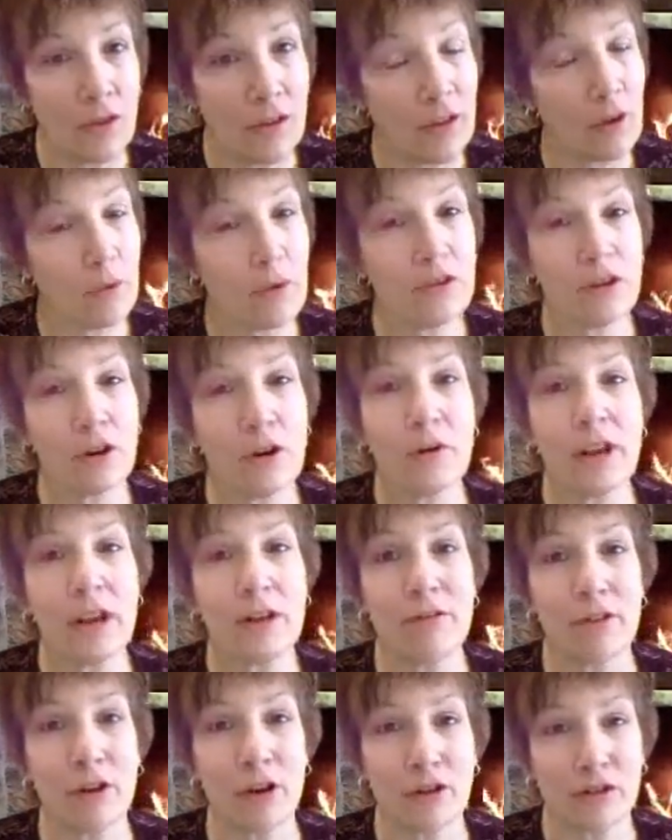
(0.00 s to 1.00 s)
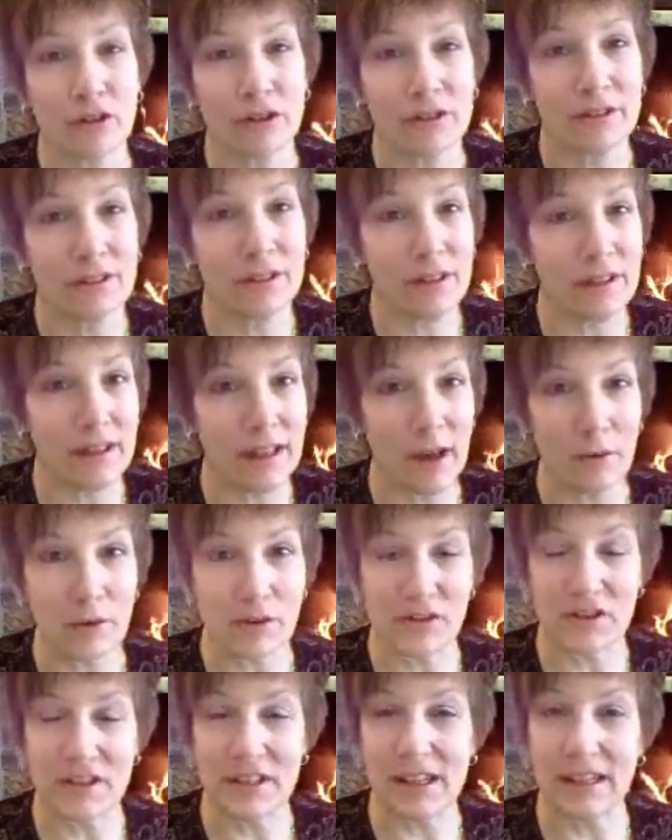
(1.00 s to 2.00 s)
Then there was a Greek version that
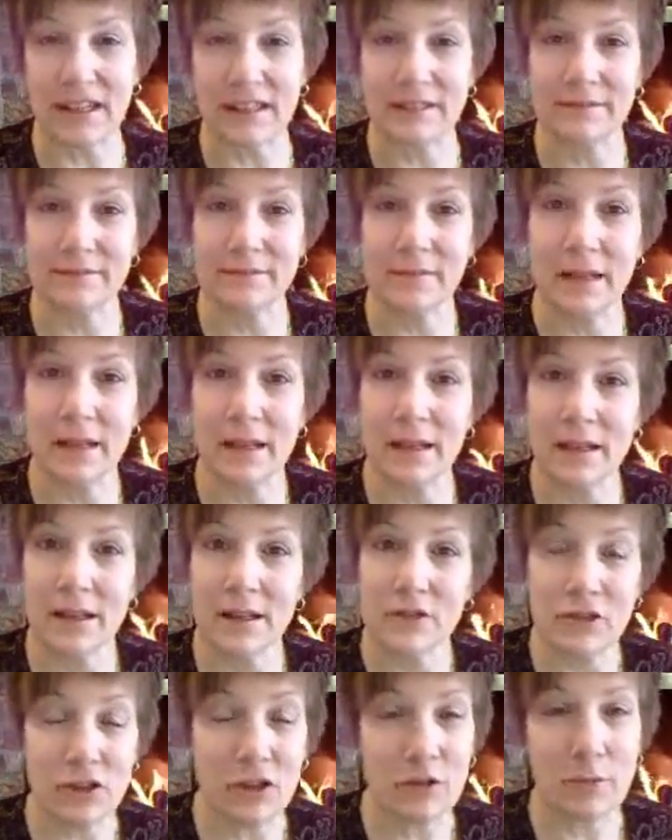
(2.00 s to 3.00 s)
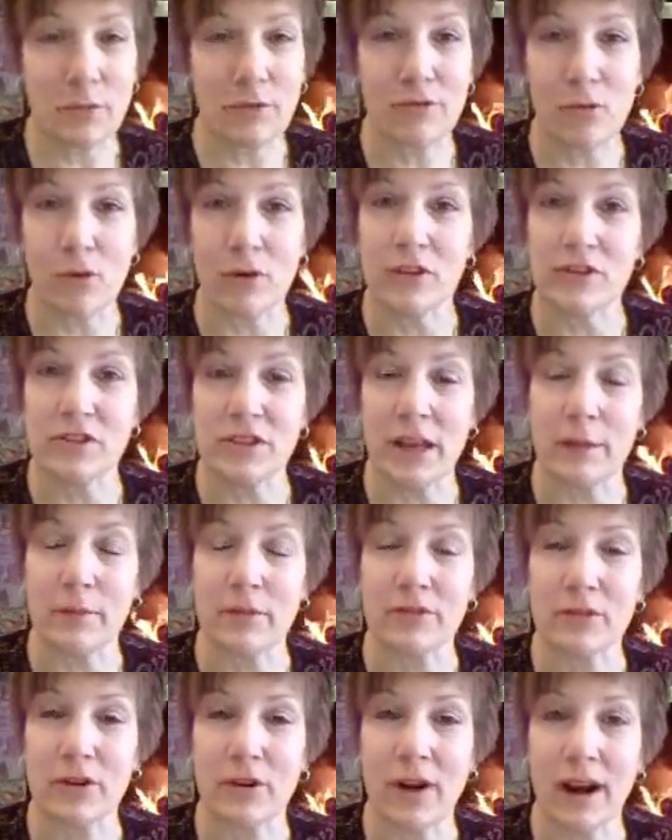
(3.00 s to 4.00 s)
was done just before the
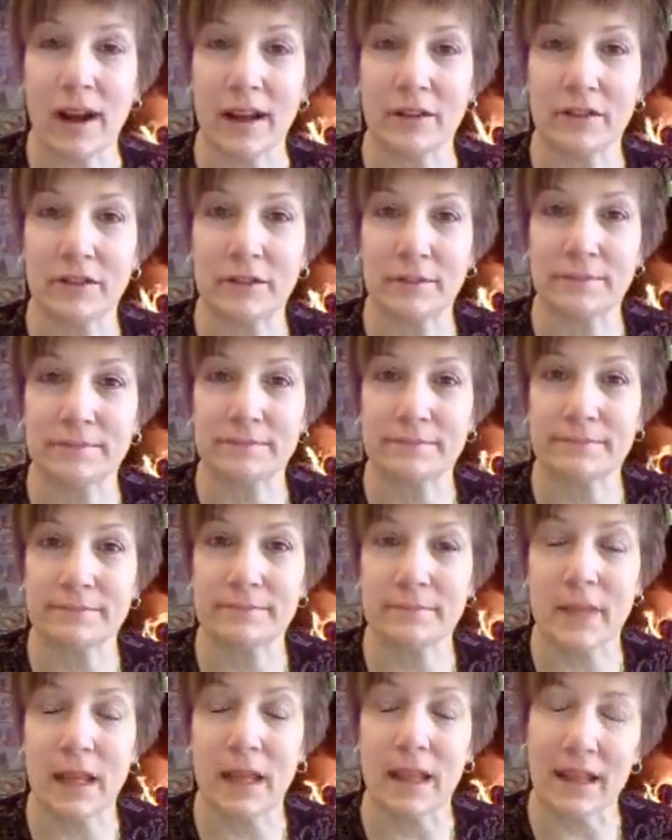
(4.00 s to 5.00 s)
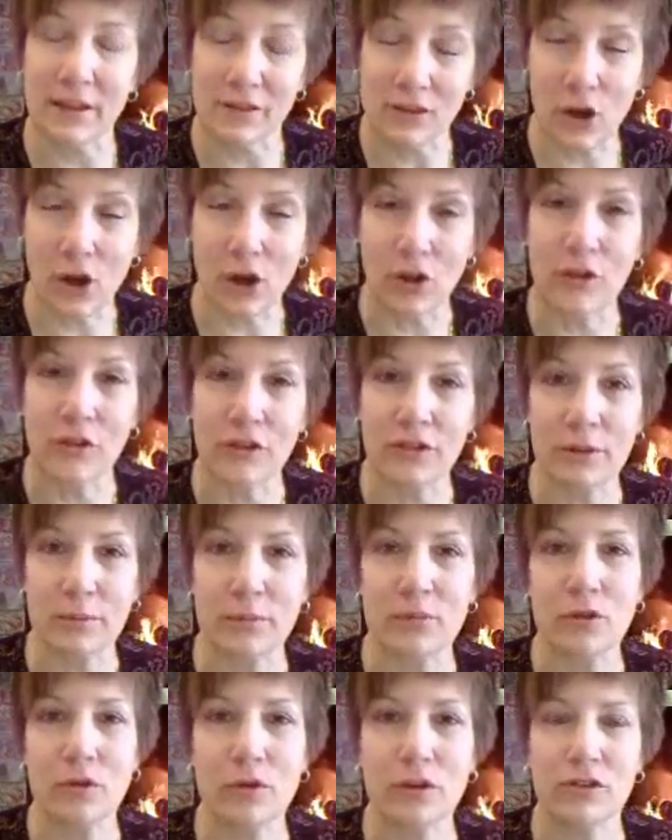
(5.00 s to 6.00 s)
time of Christ. It's called the
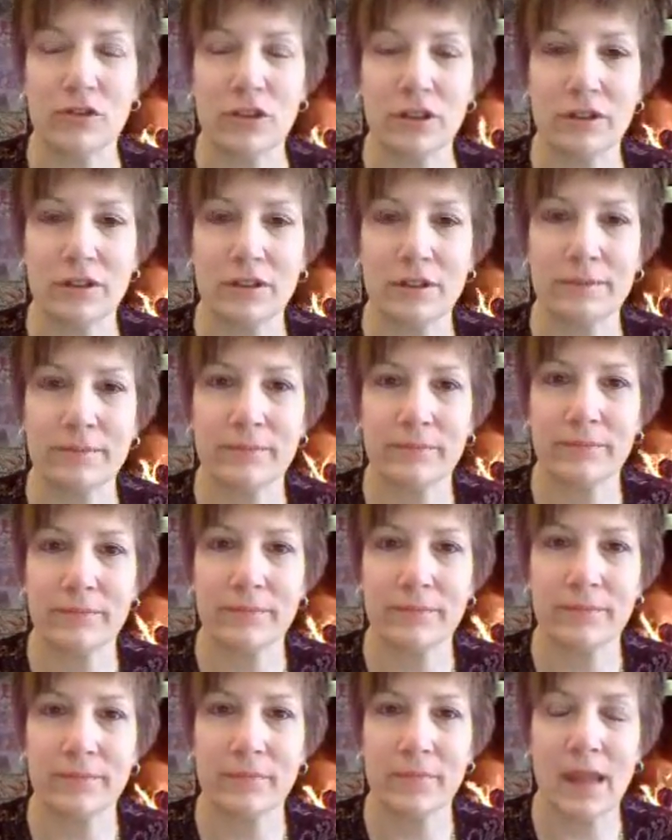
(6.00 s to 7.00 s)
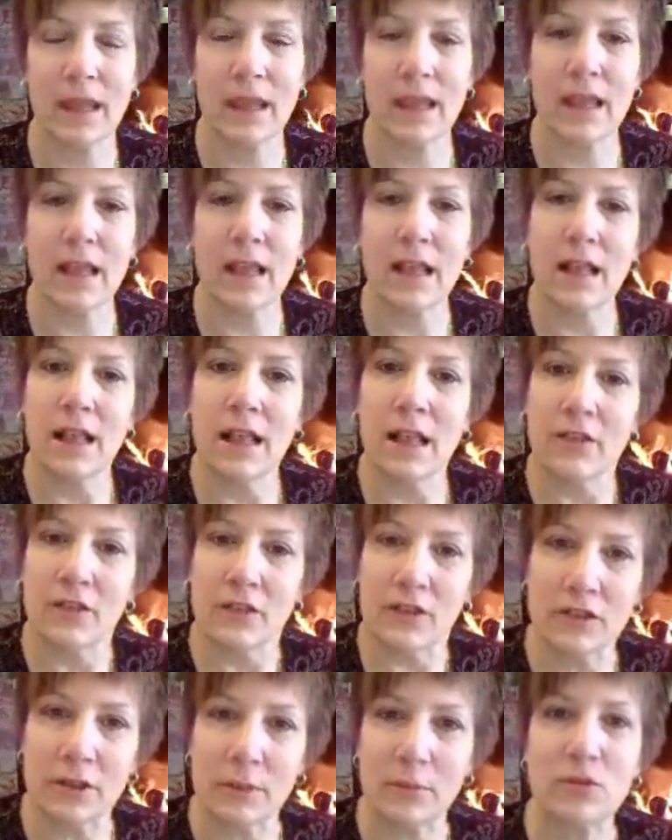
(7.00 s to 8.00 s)
Septuagint.
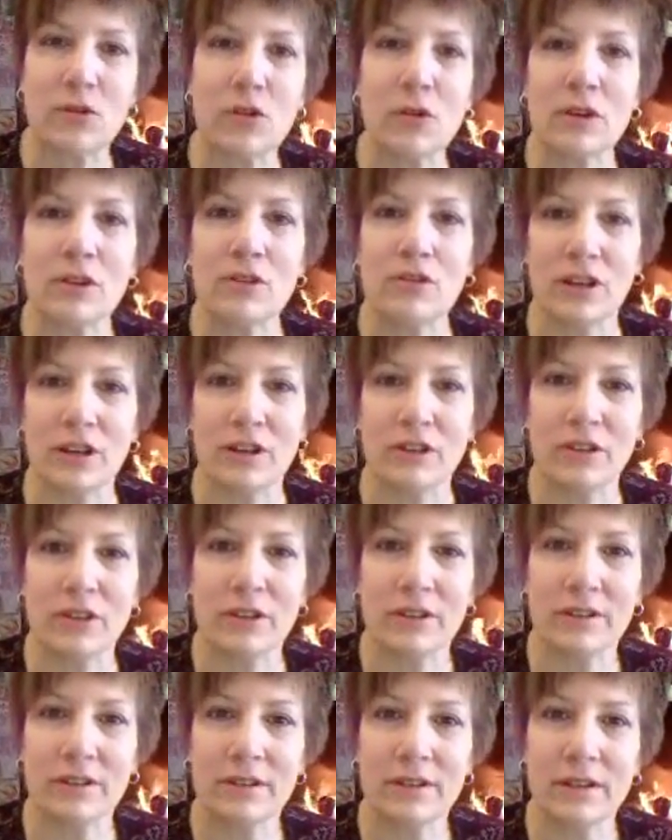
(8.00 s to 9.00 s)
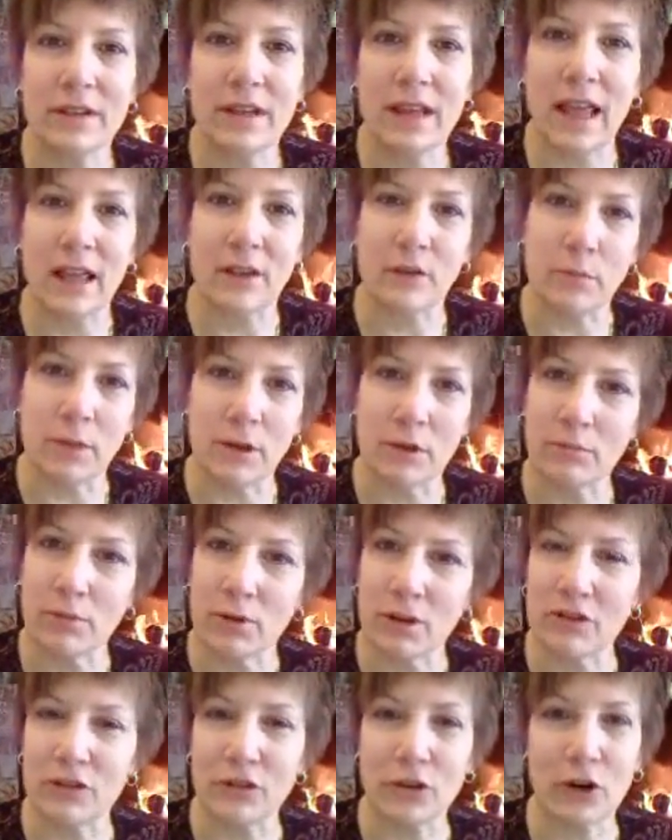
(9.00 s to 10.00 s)
The Septuagint has been
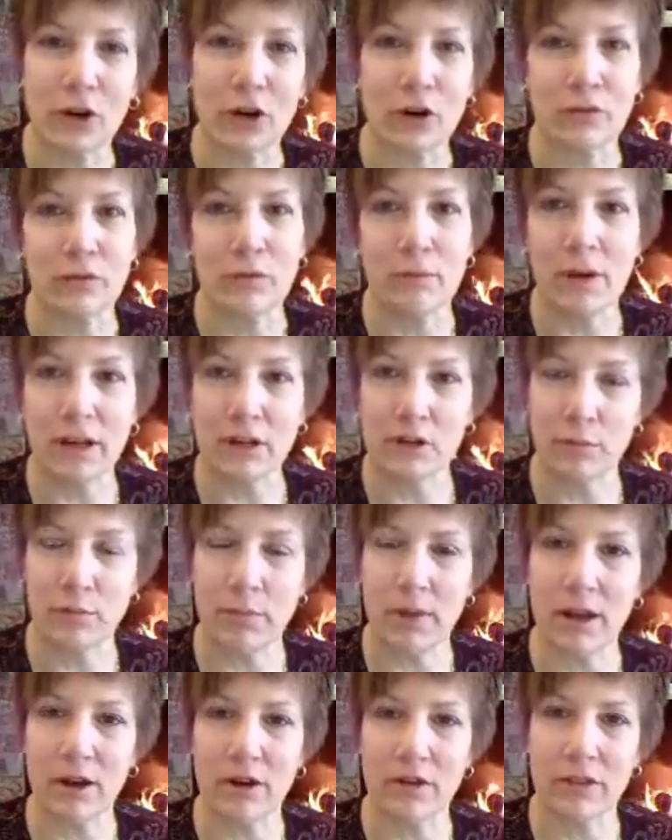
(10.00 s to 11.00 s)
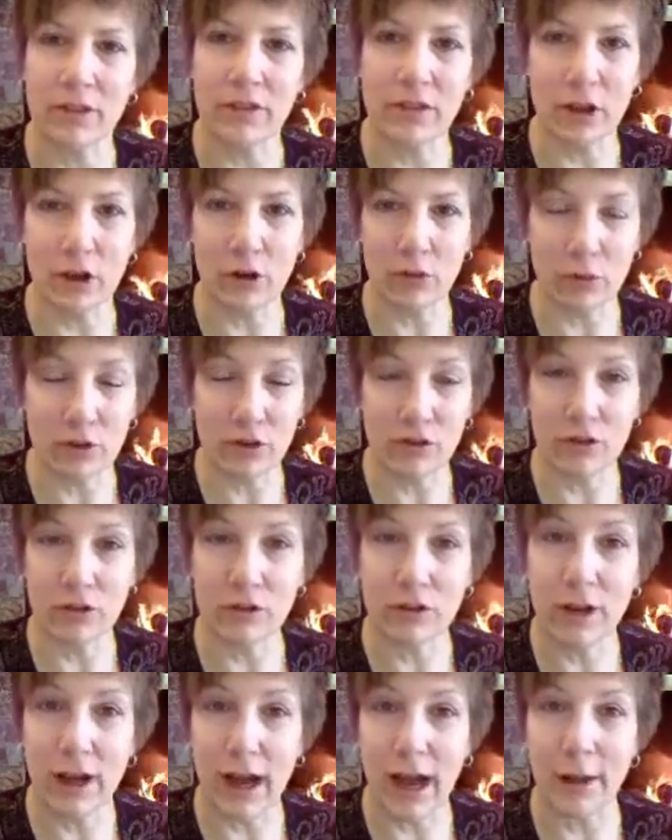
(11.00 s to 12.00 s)
preserved much better than the
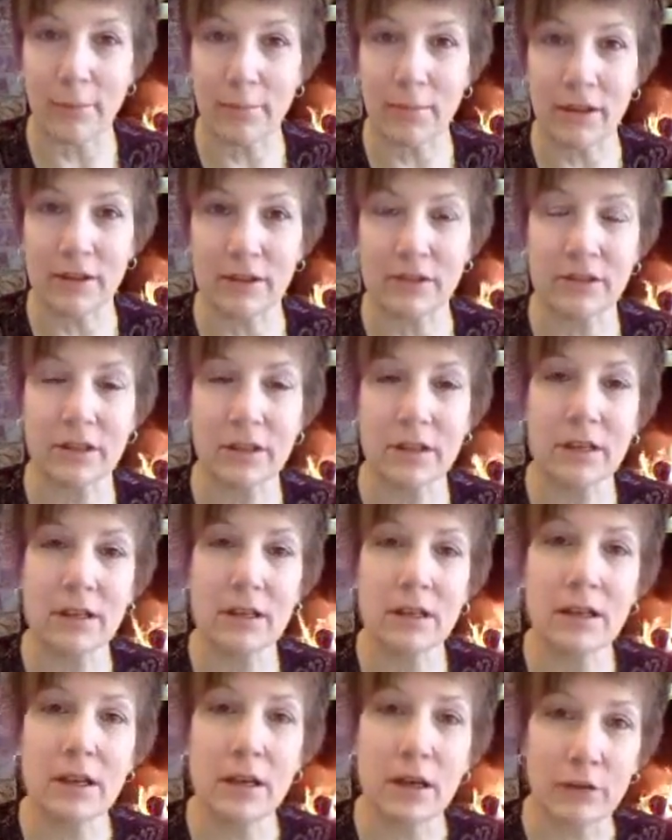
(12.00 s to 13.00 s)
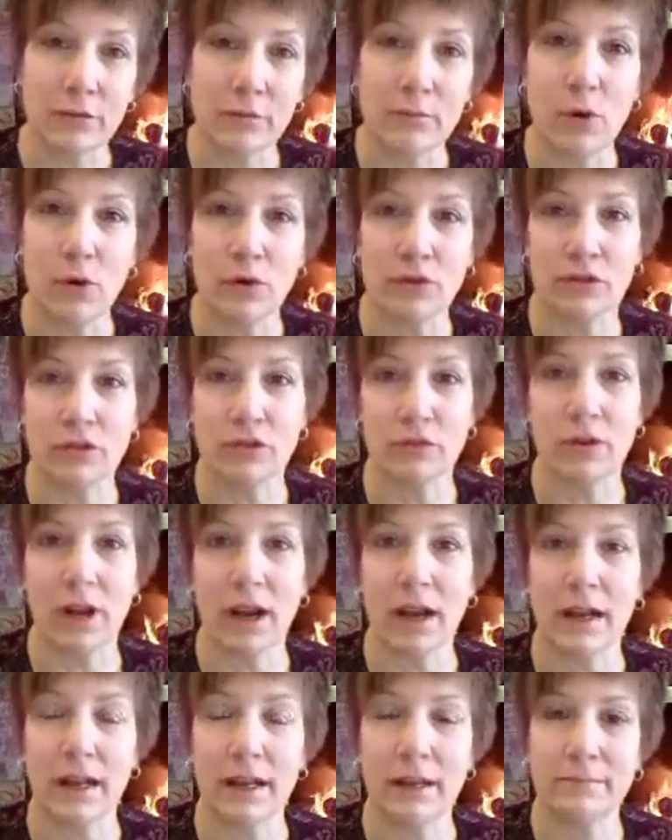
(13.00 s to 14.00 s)
original copies of Moses'
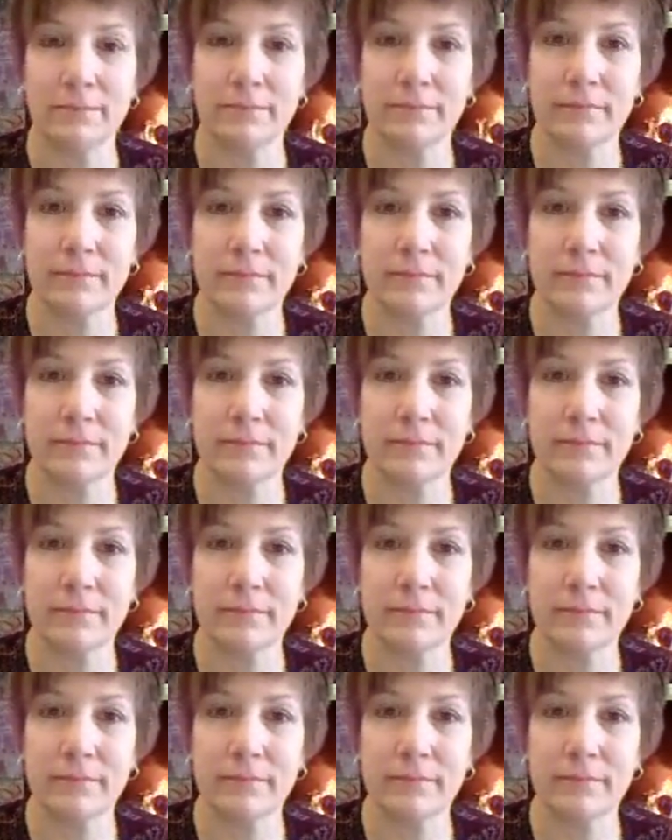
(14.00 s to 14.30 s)
writing.